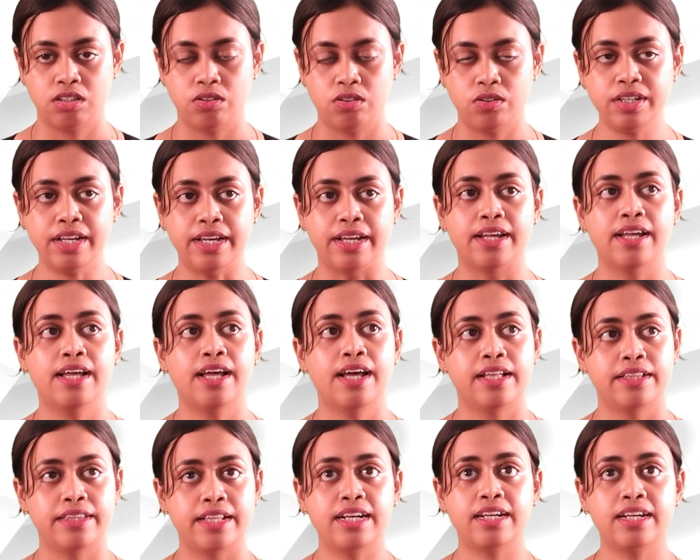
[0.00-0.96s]
Okay.
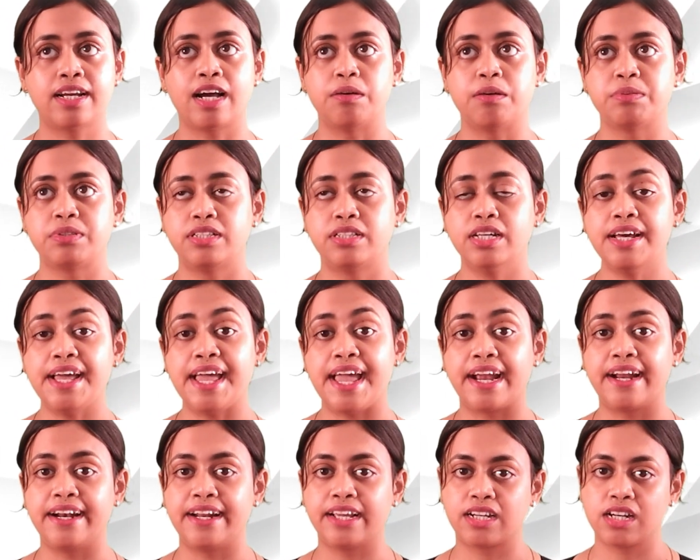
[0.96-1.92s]
Then comes the
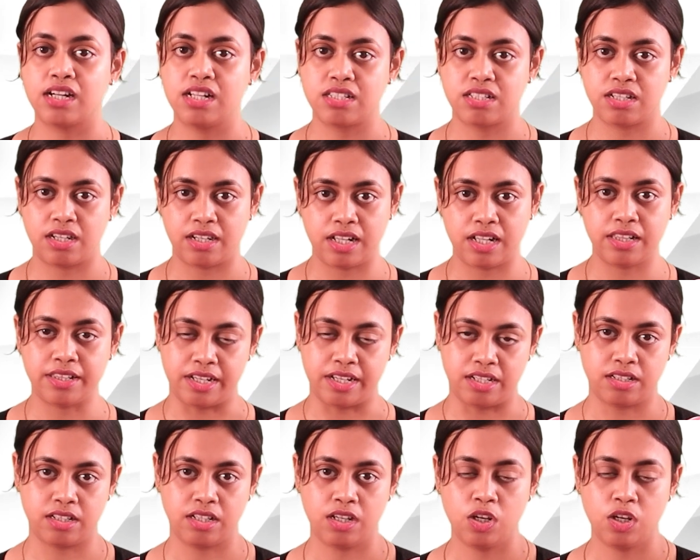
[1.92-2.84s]
agricultural need.